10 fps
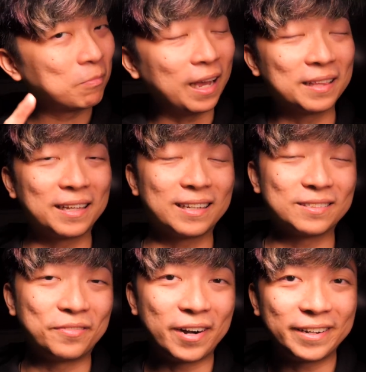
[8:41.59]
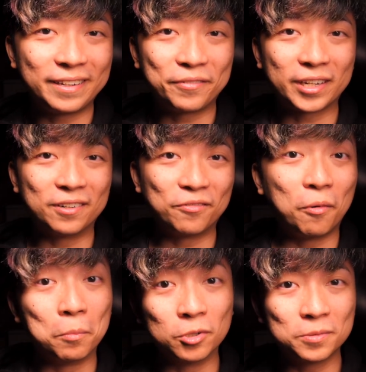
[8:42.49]
I think it's very difficult
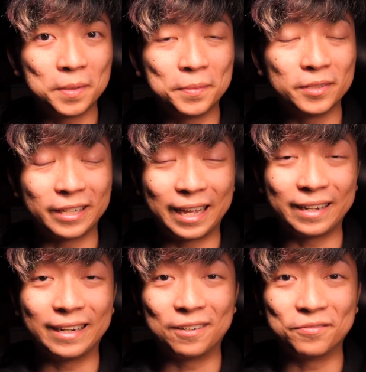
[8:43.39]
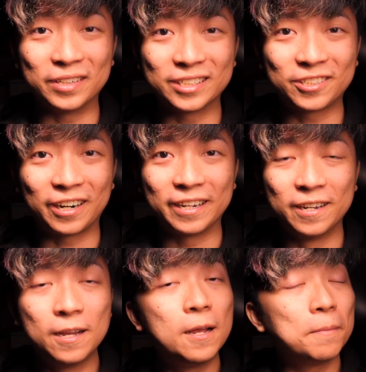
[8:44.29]
for most people to get it down first try.
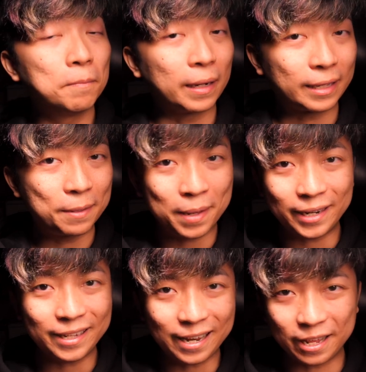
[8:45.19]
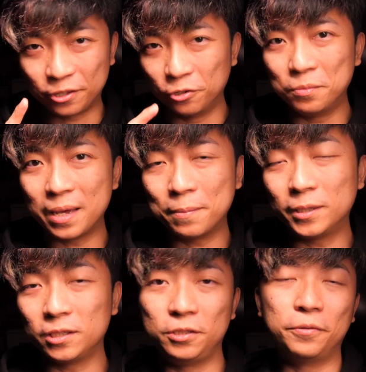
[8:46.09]
But keep at it and you'll be
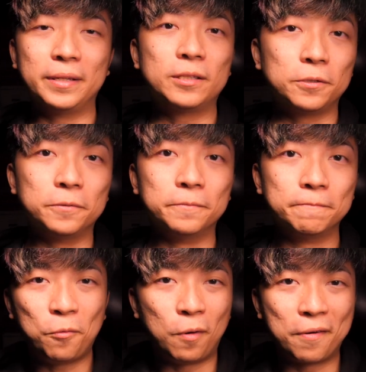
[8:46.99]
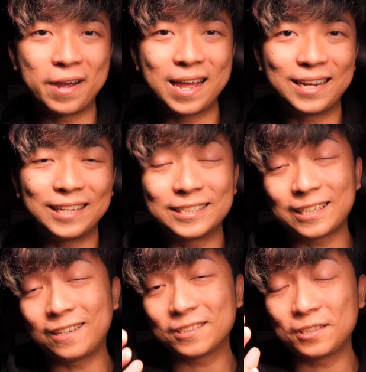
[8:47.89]
able to do it too. While we're at it,
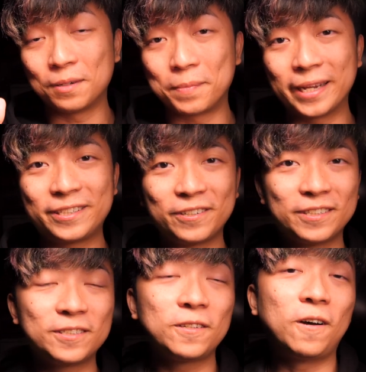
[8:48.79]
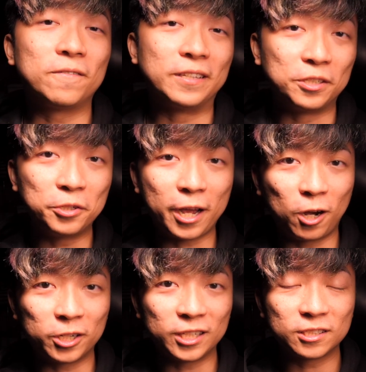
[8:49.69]
shoutouts to the patrons of The New Deck
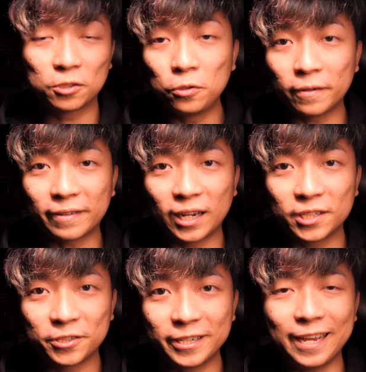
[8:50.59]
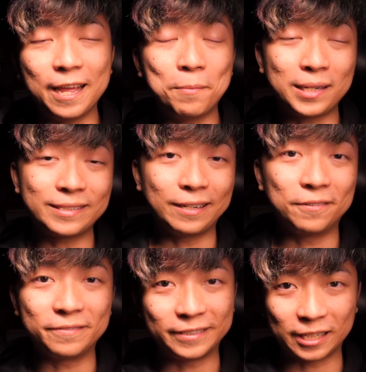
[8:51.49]
Order, School of Cardistry and
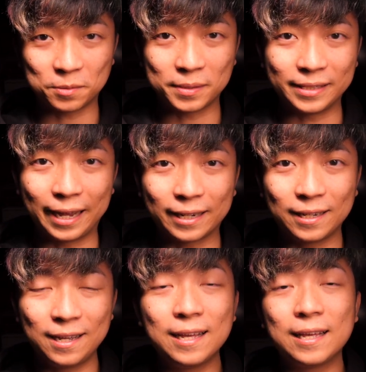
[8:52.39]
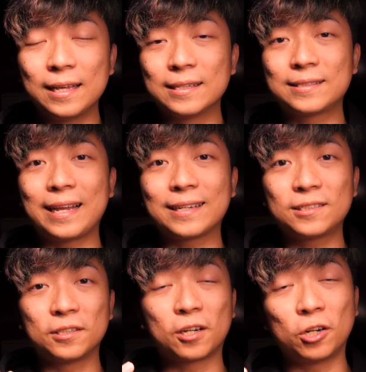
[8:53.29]
myself, Jasper's Deck. It is
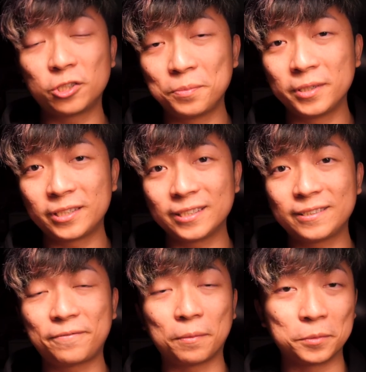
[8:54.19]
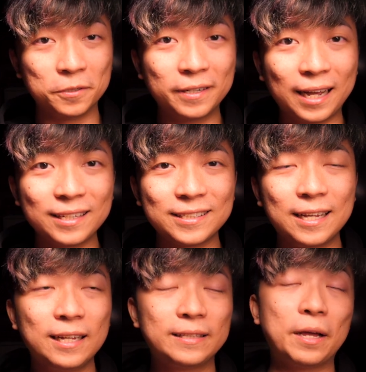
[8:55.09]
thanks to contributions from you guys
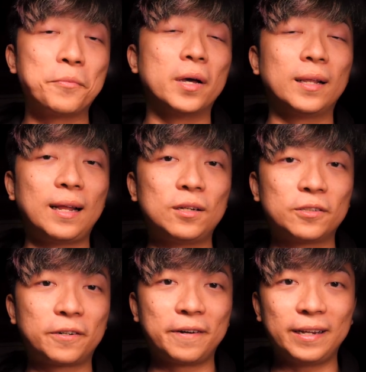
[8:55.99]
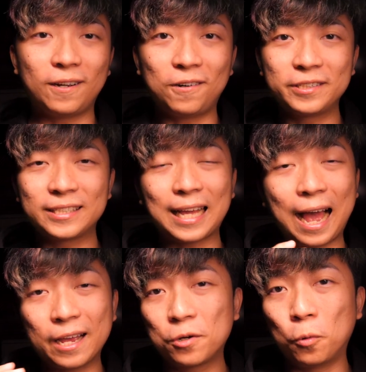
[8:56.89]
that we're allowed to create all these
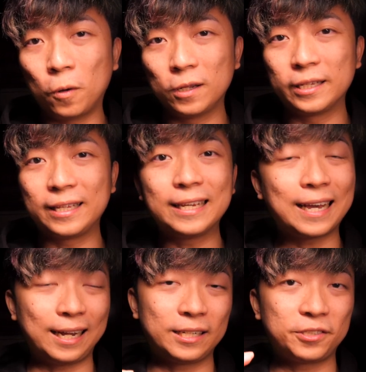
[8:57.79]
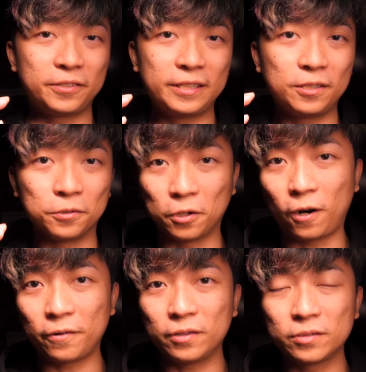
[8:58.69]
high quality cardistry
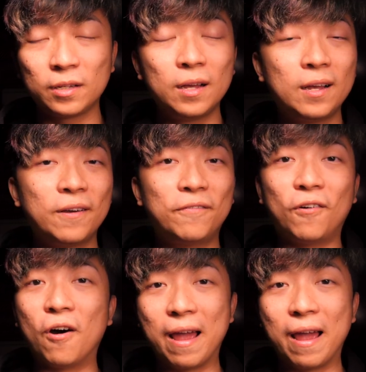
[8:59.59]
tutorials for